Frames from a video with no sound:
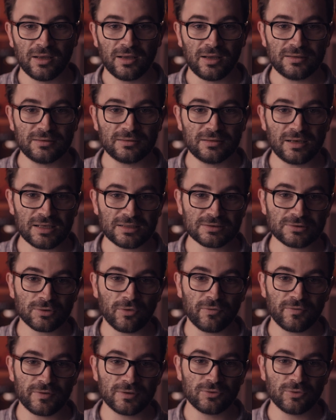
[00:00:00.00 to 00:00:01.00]
and less
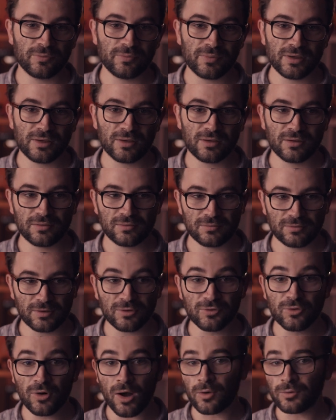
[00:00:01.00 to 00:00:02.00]
of it to be
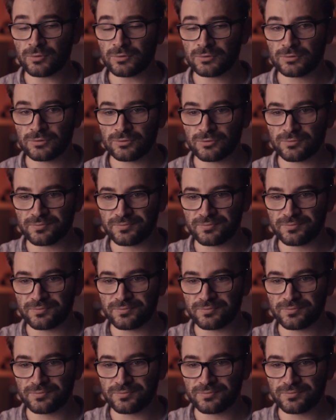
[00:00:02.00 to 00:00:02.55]
around to